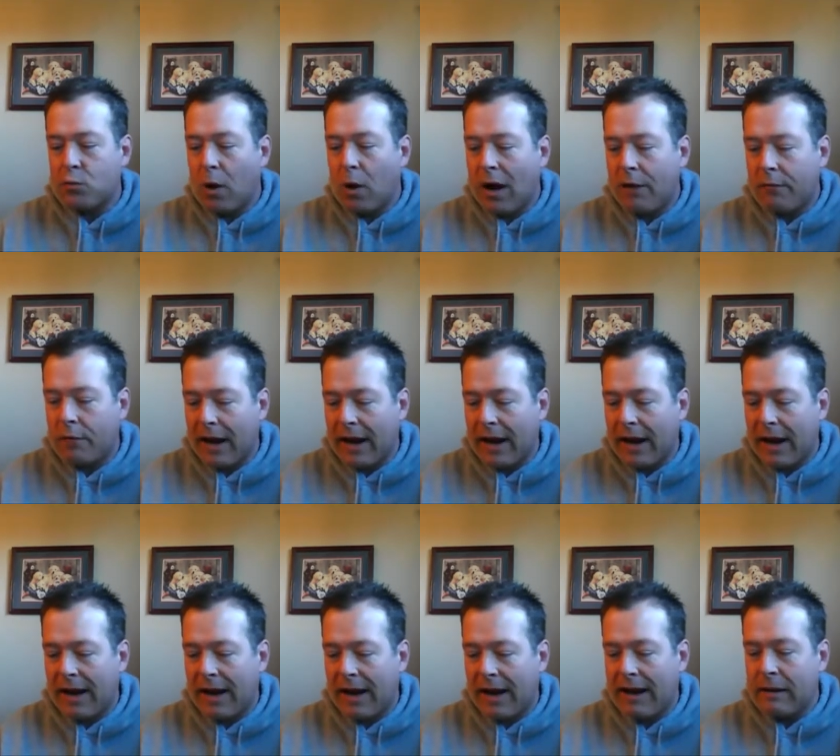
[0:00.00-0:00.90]
his wife
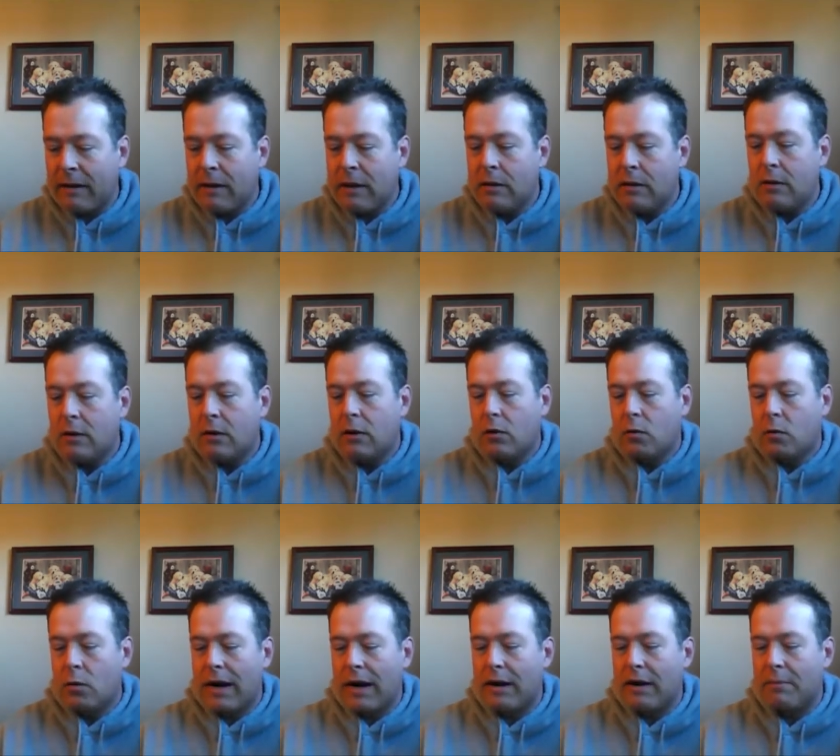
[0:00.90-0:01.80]
Ann.
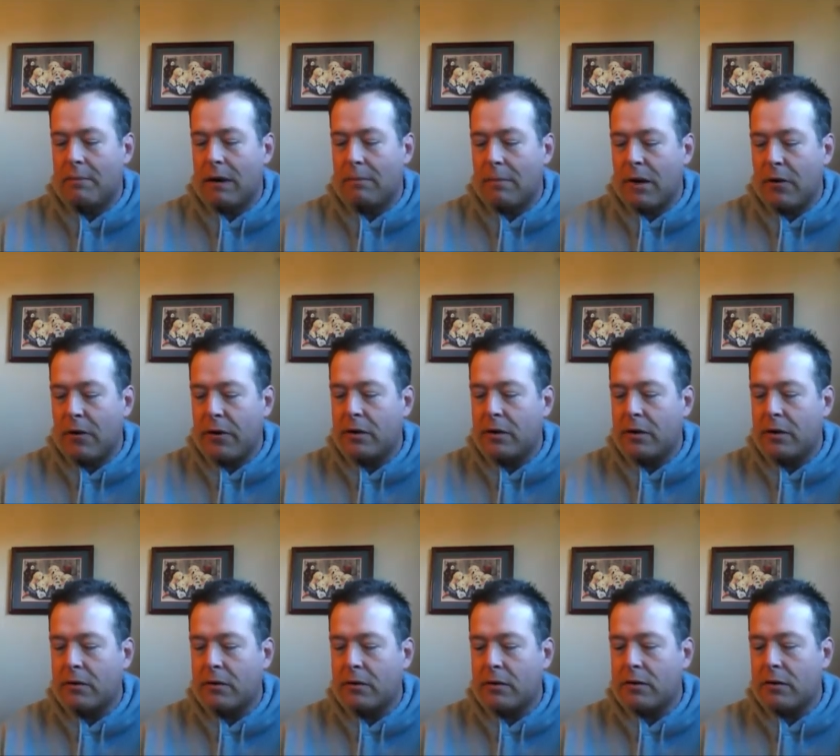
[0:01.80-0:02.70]
Randy
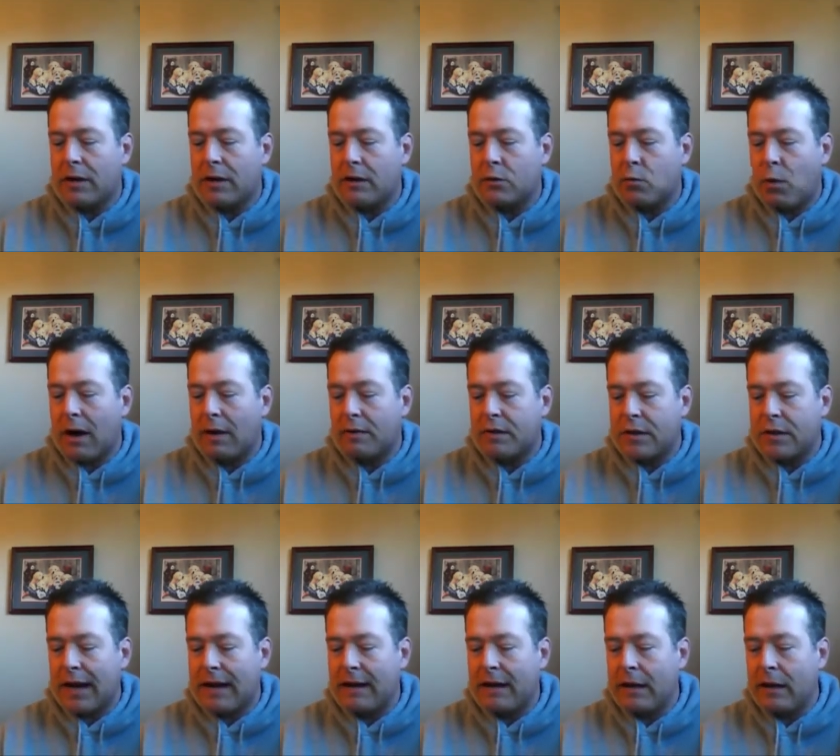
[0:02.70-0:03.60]
McMillions and his wife
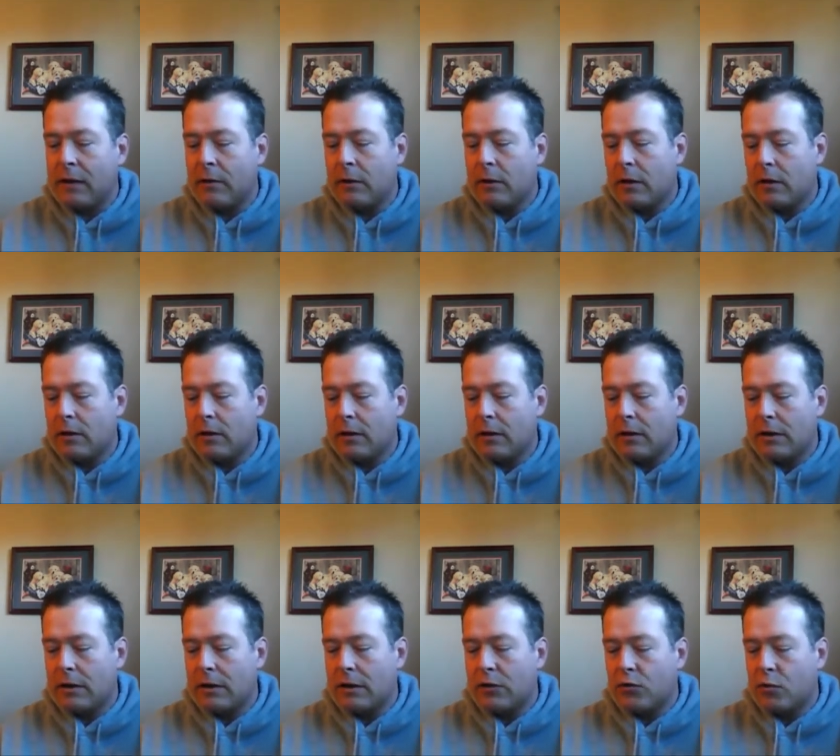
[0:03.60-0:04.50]
Sandy.
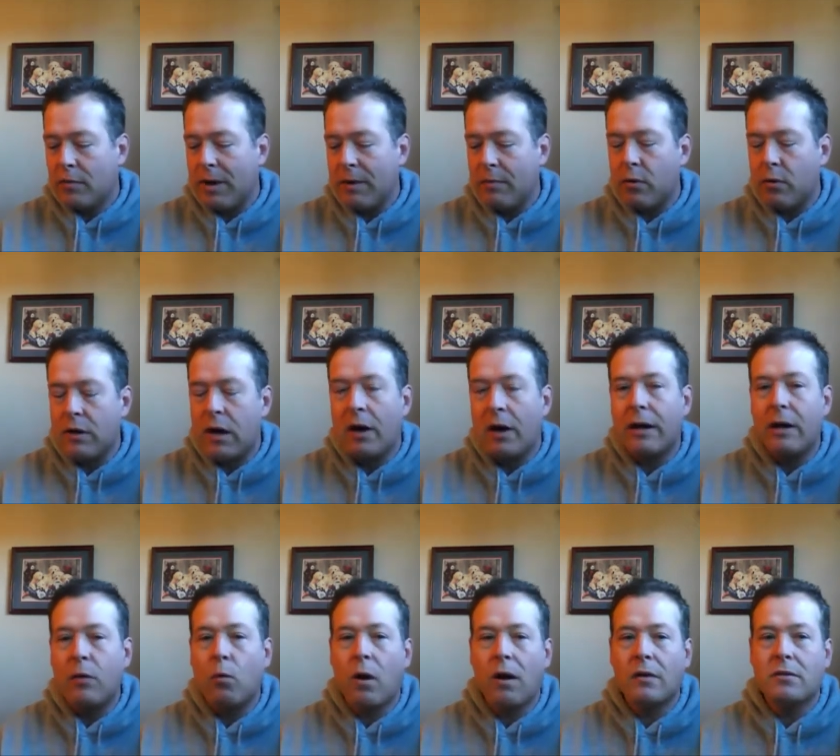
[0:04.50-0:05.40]
Let's remember
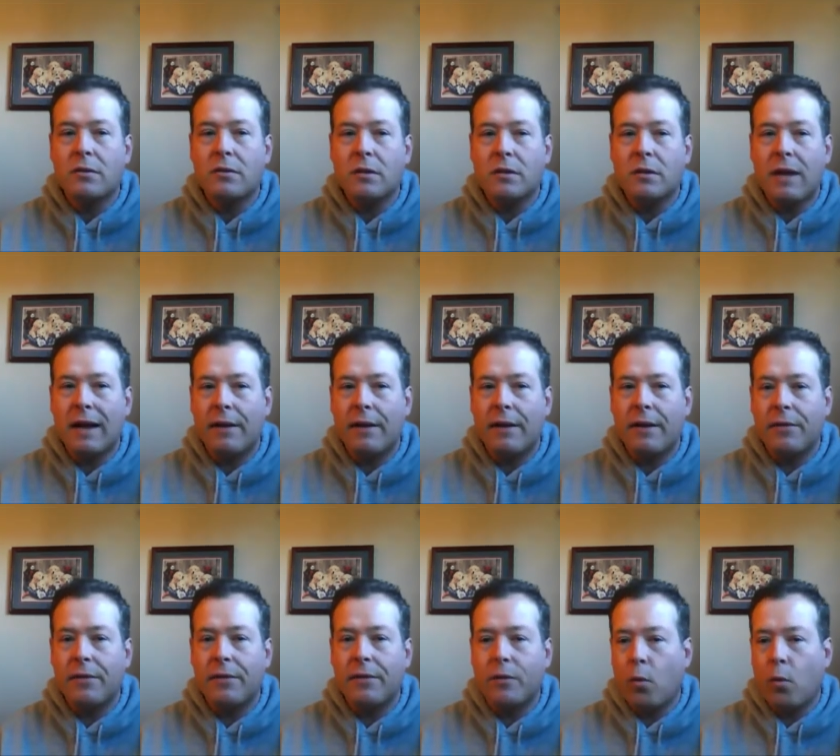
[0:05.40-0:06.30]
Donnie Watson
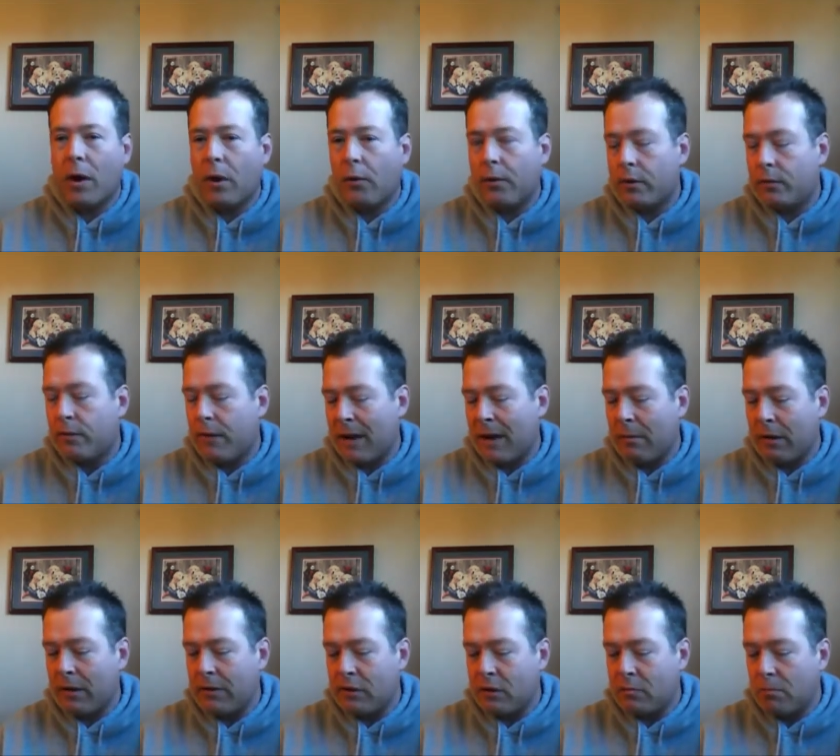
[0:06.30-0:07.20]
and the Weldon
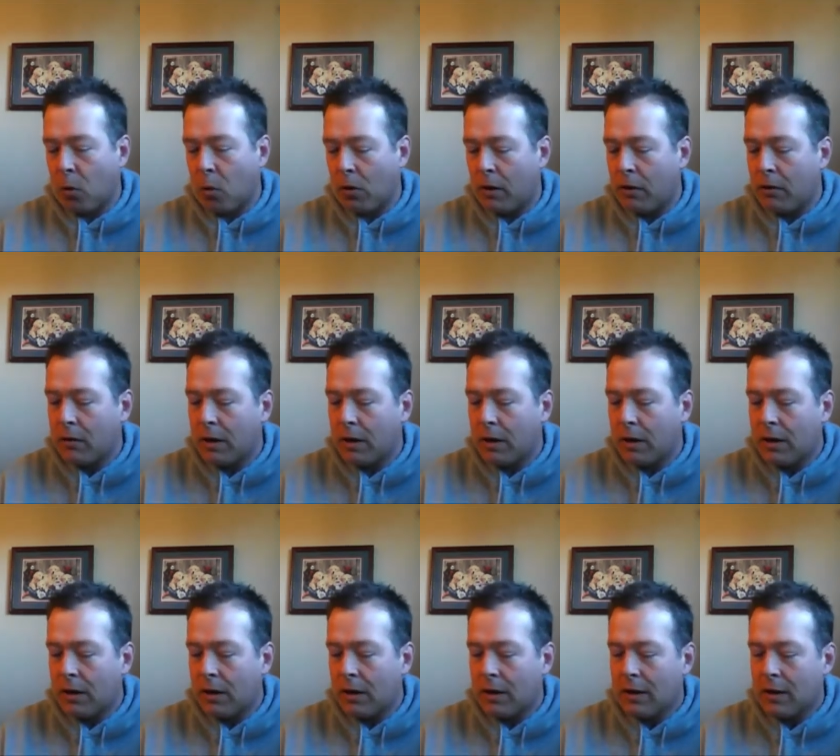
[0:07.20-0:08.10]
family this morning.
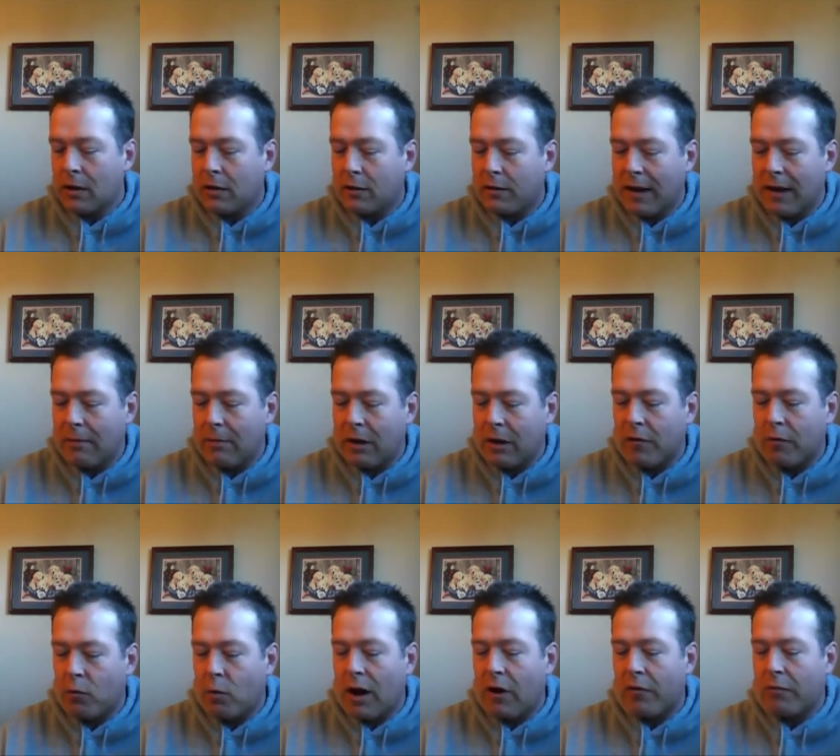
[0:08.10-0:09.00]
The family
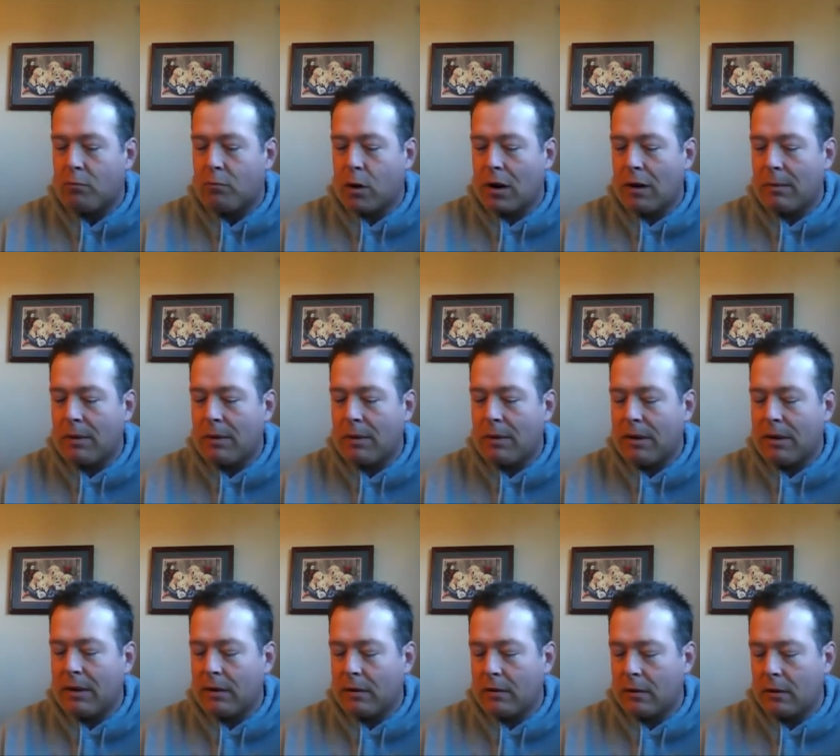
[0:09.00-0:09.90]
of Ralph
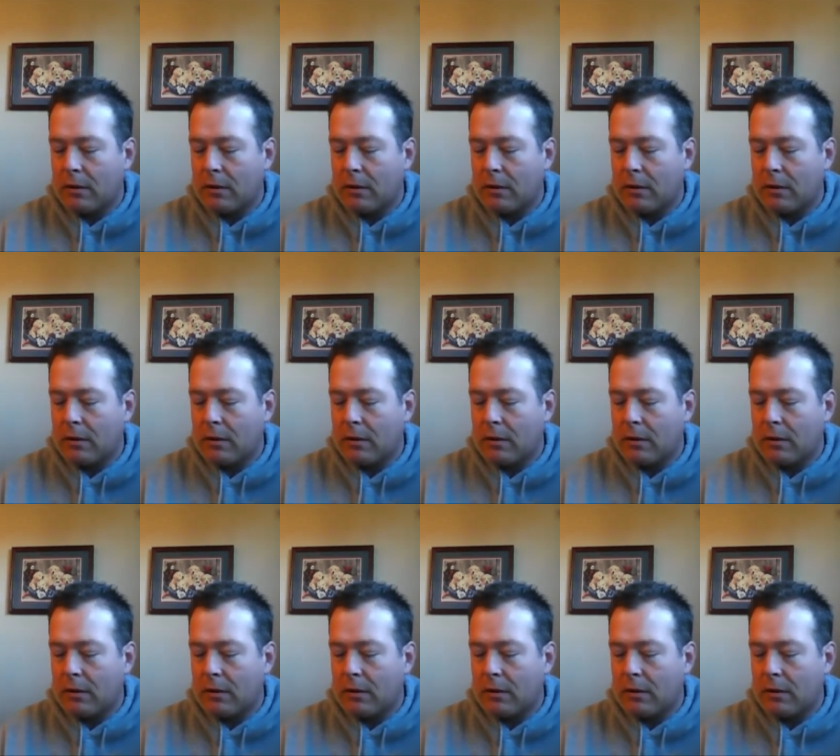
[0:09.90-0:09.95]
Brummett.